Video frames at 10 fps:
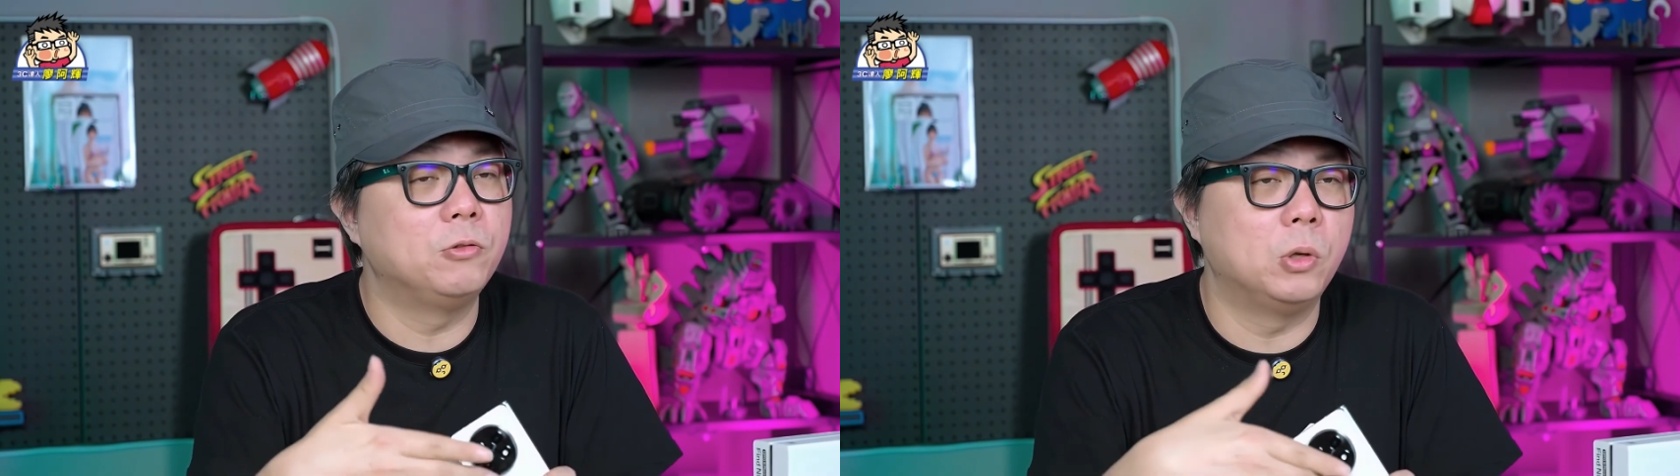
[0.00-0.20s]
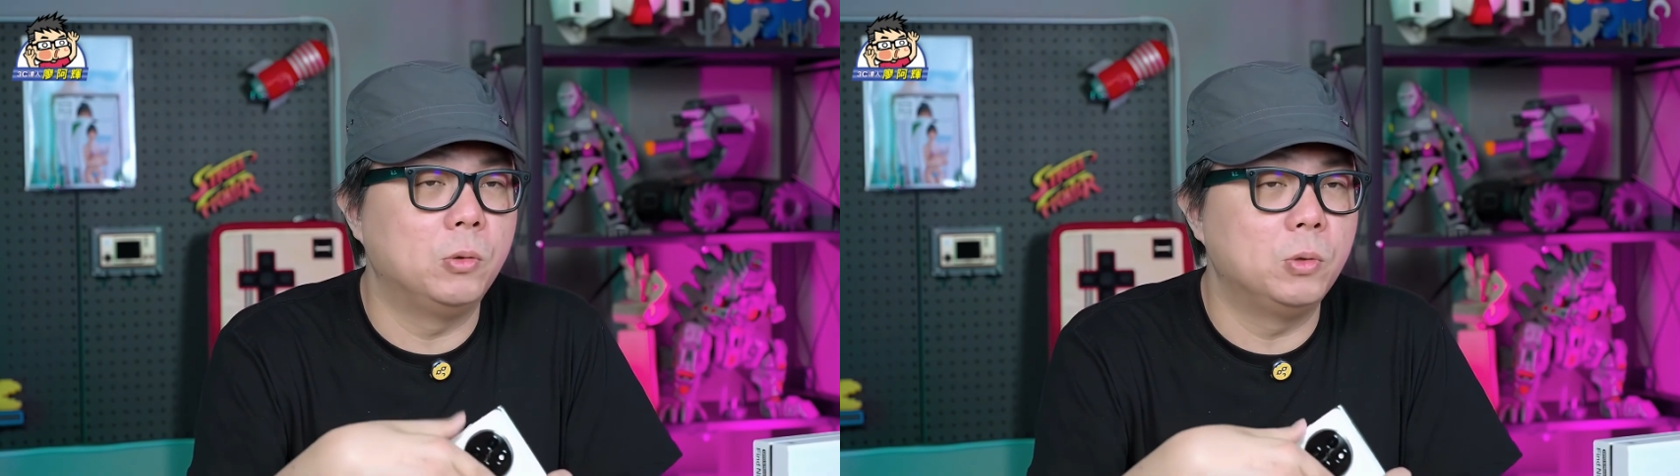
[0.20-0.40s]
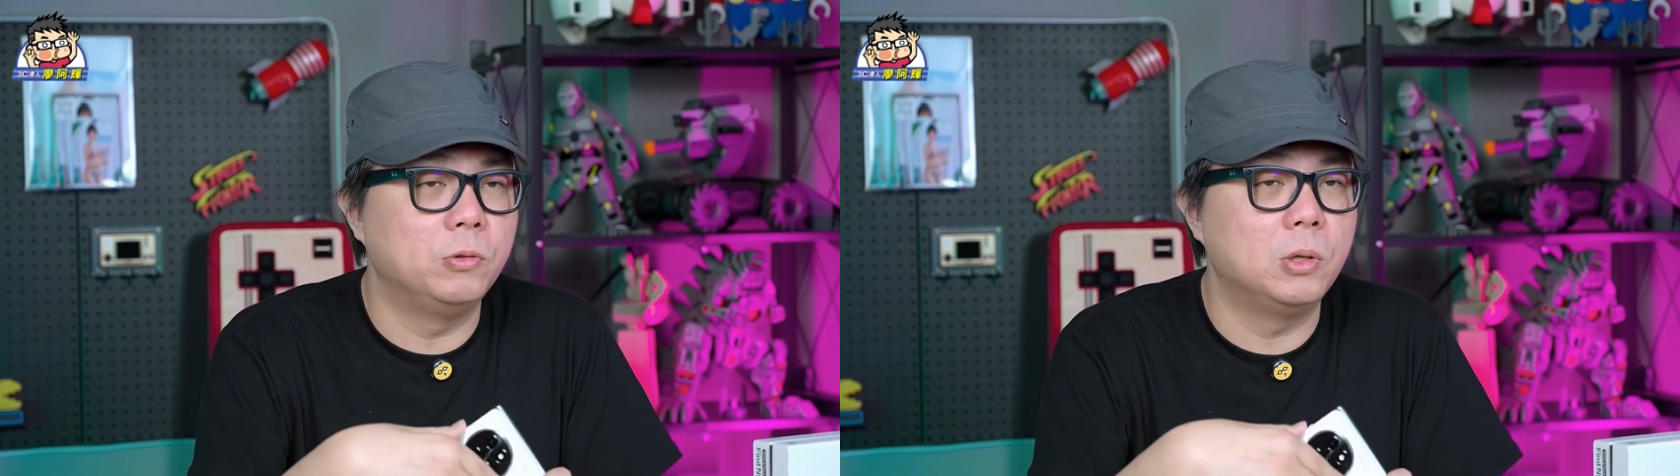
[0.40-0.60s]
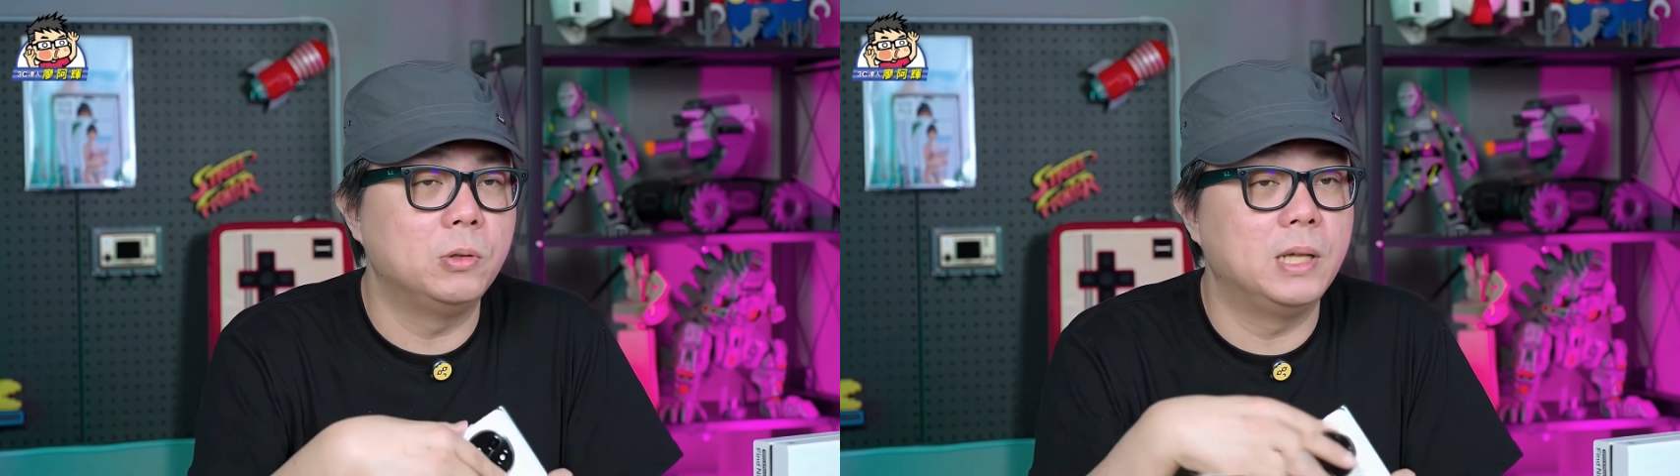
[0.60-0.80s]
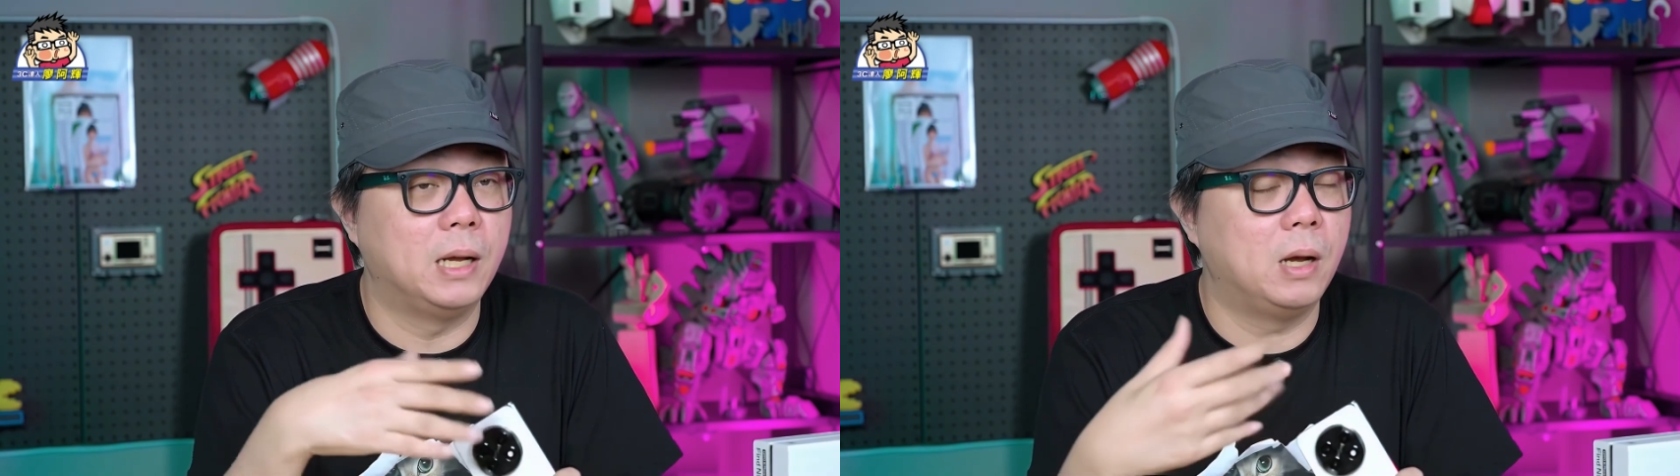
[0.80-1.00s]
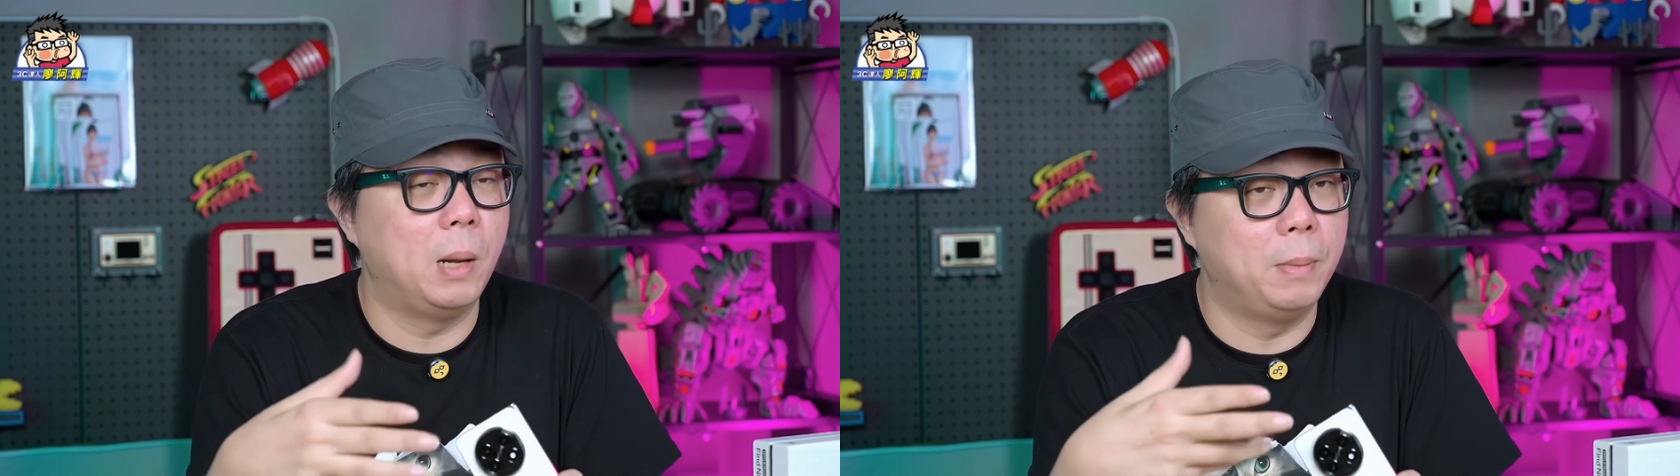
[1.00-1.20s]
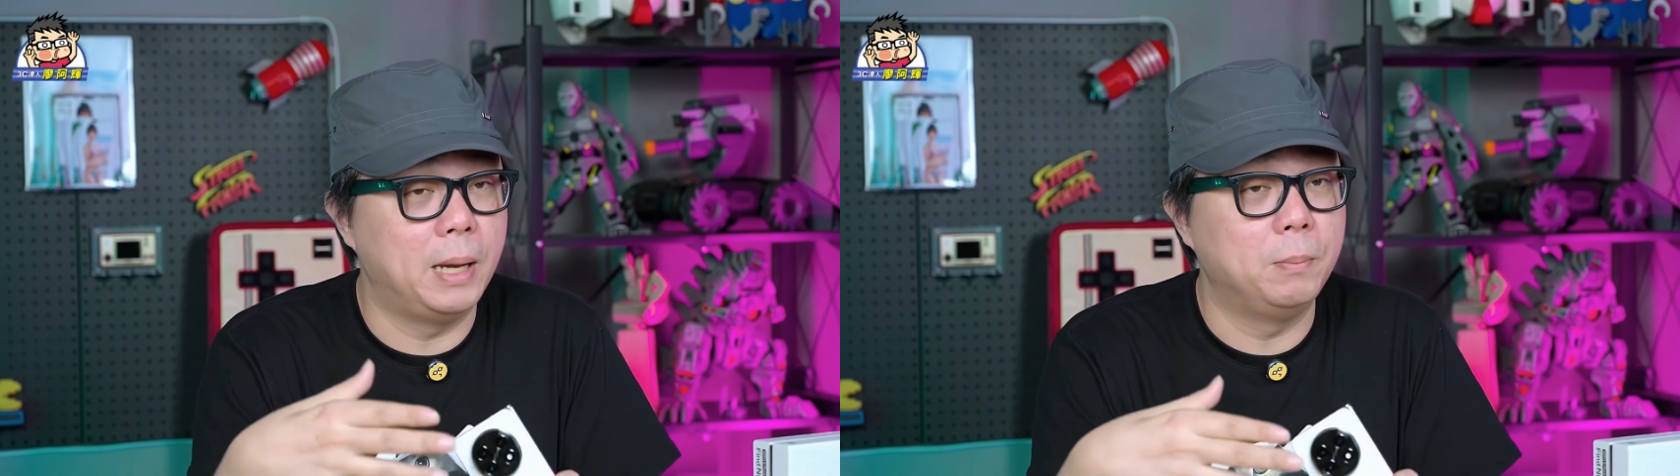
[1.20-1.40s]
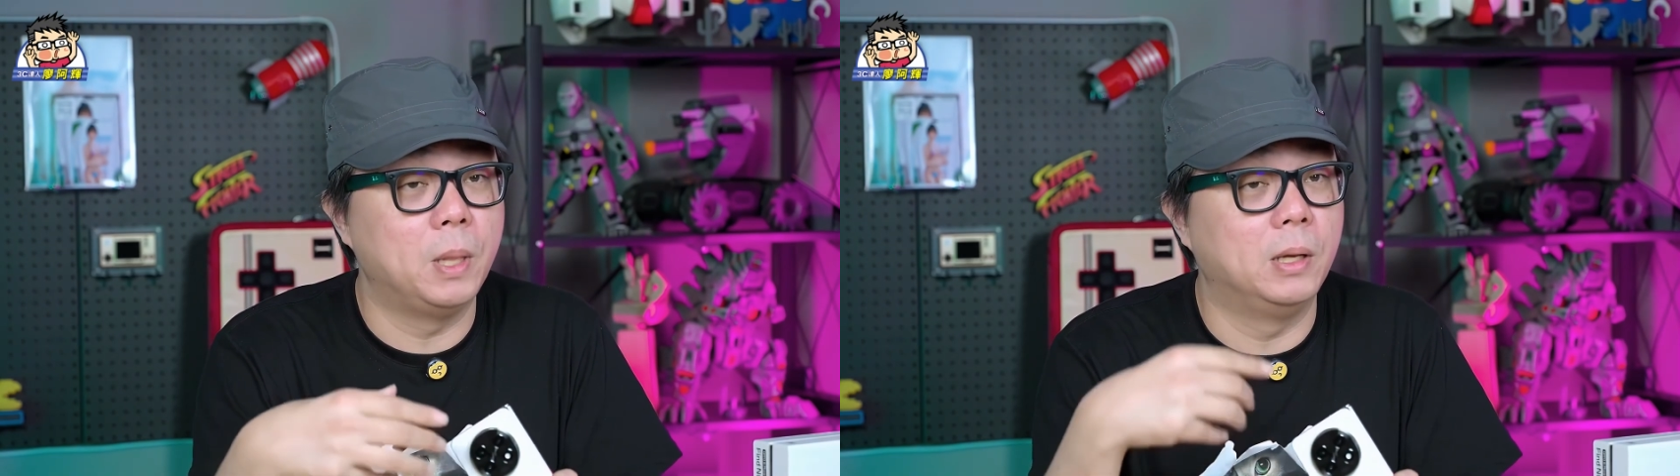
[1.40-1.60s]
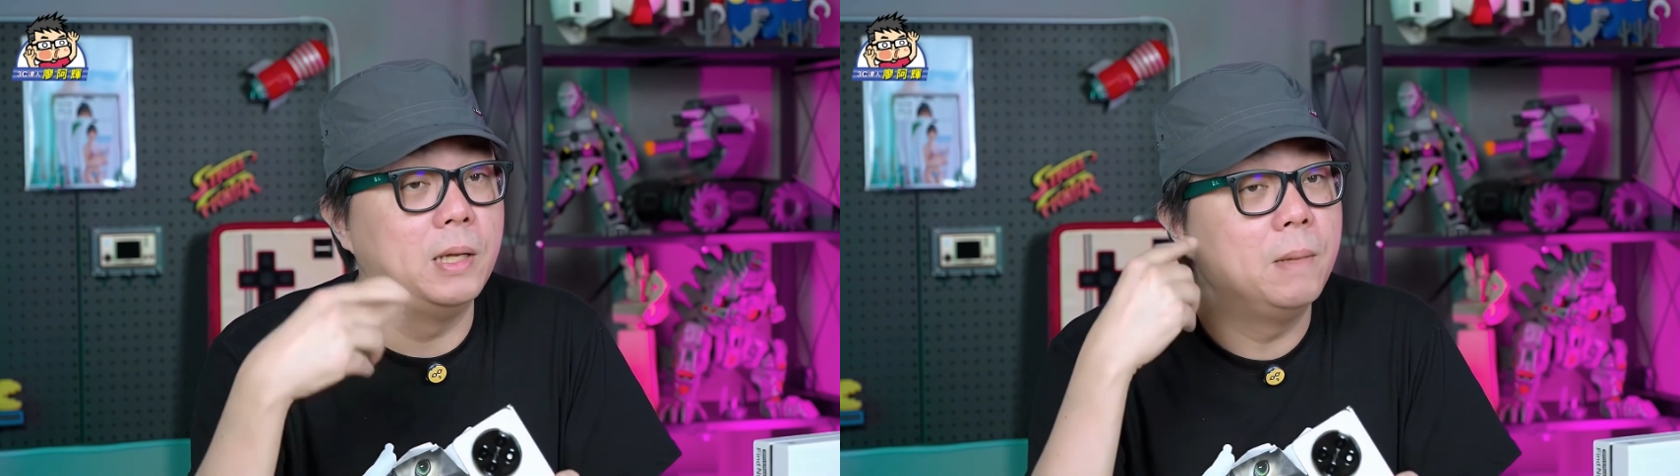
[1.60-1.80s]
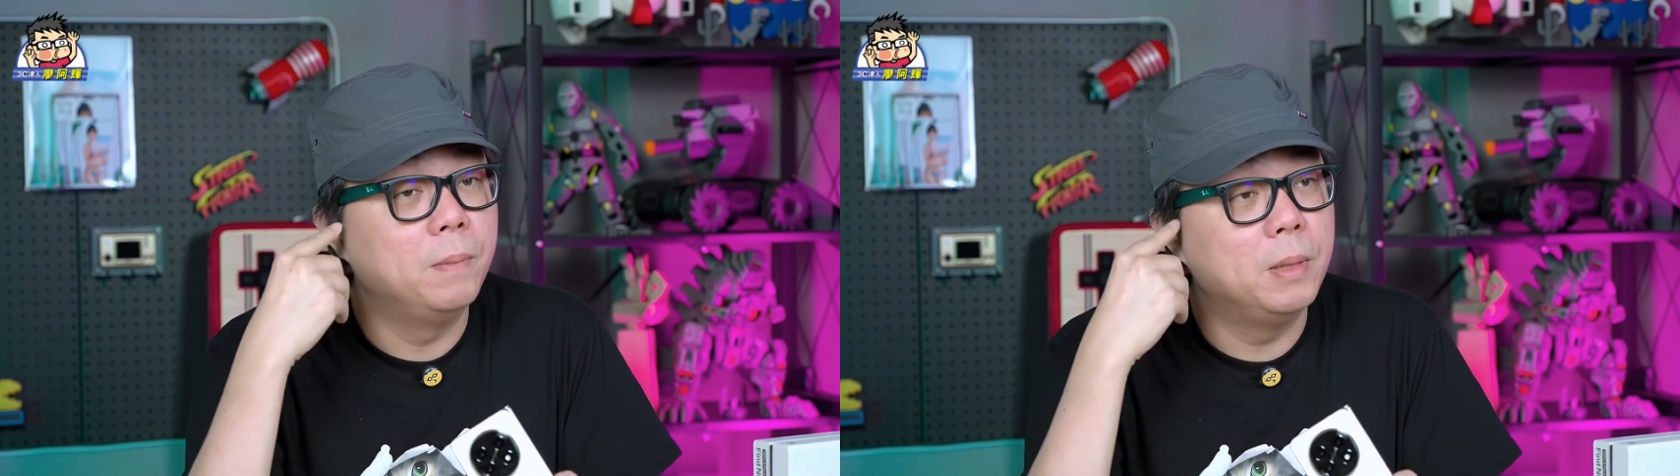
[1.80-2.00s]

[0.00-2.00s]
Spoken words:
foldable phones had a compact body,